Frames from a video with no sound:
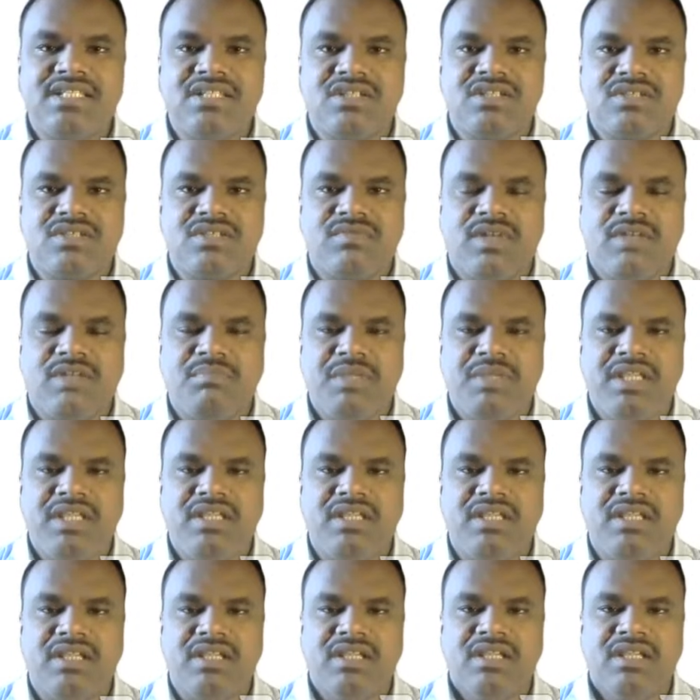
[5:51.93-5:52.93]
It will
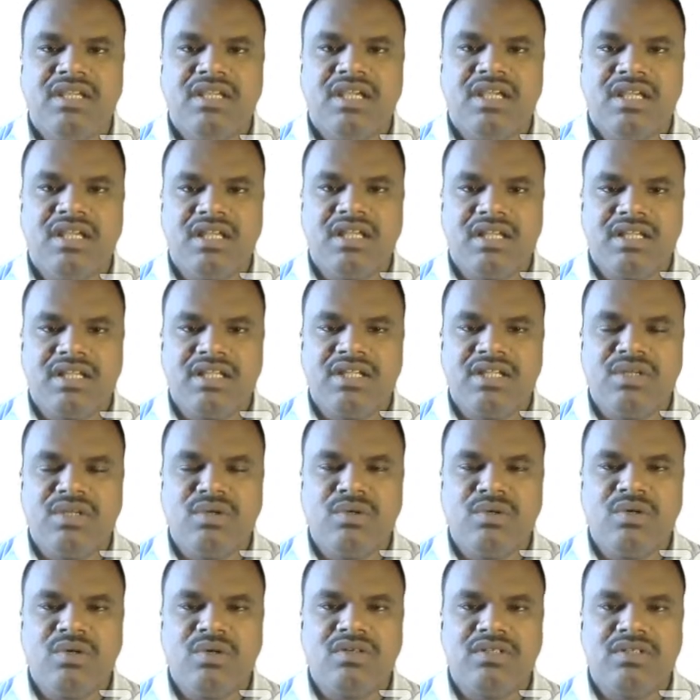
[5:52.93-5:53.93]
be
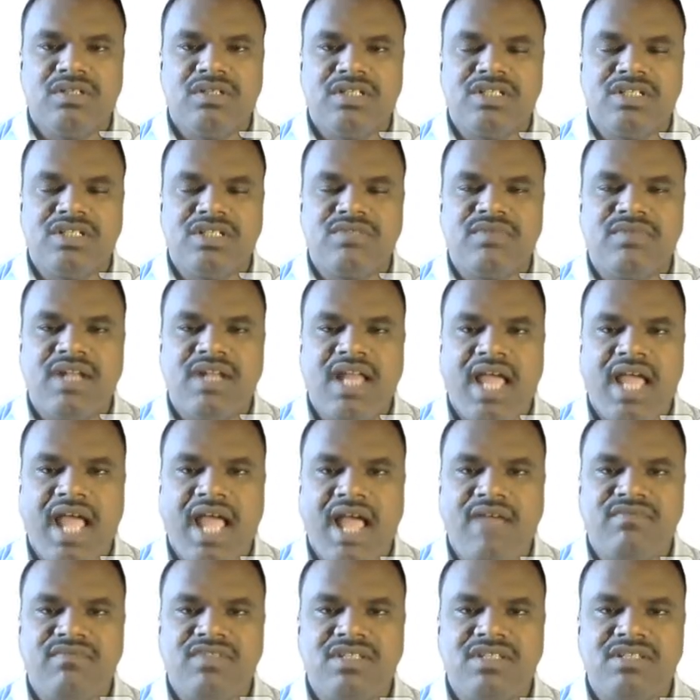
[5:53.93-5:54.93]
it will
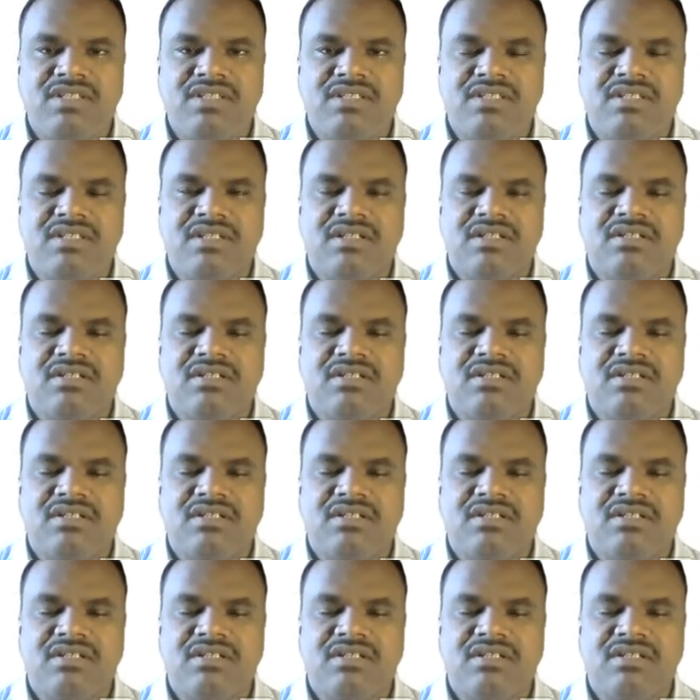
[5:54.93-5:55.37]
have this